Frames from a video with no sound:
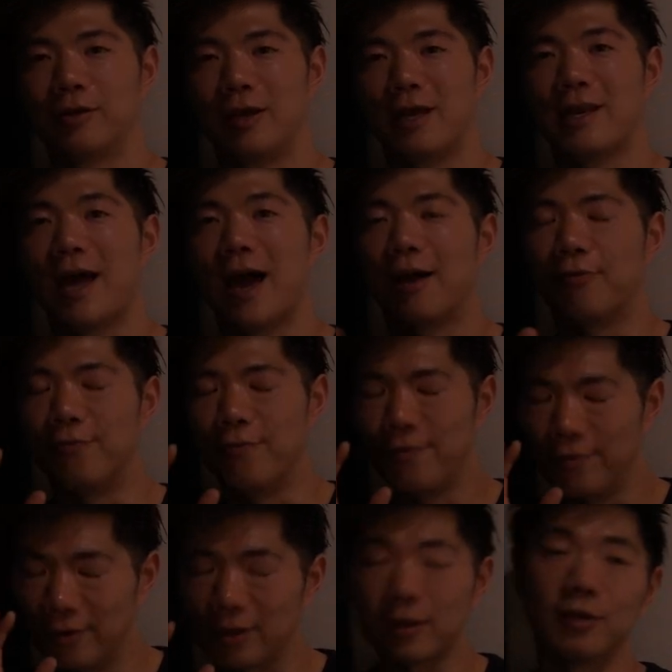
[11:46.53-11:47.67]
And I
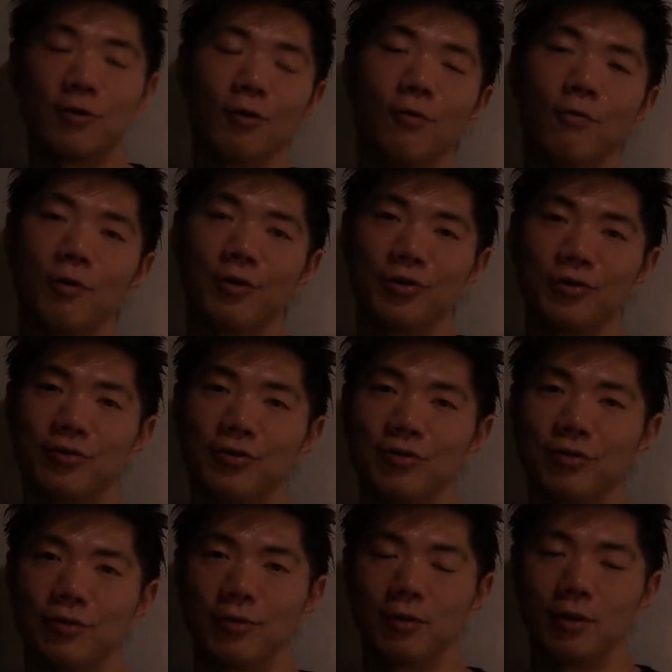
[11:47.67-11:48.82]
really don't want you
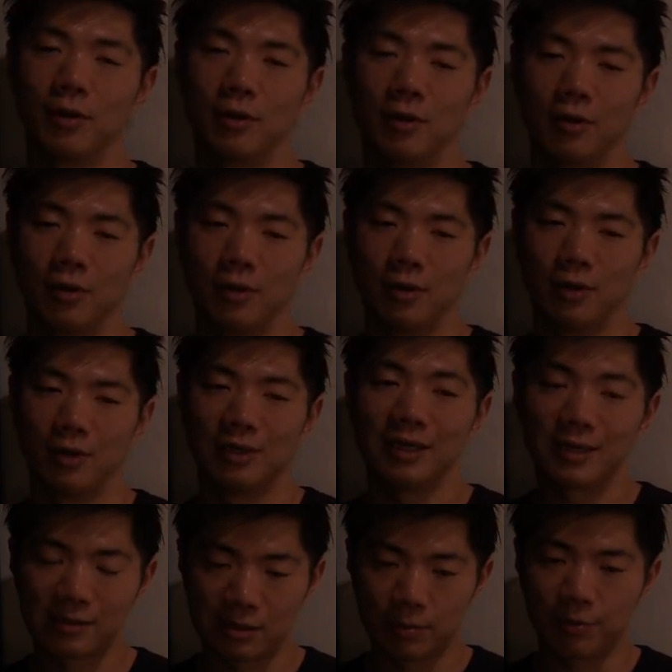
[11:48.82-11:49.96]
to
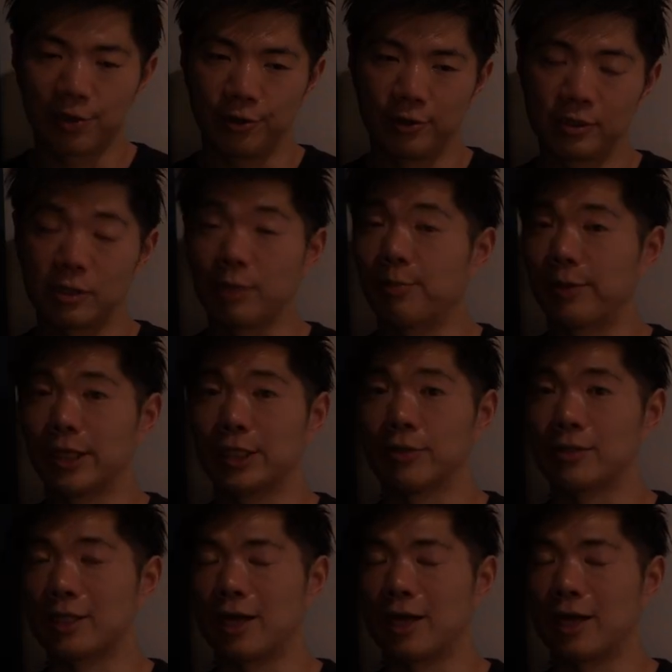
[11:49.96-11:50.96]
experience depressions.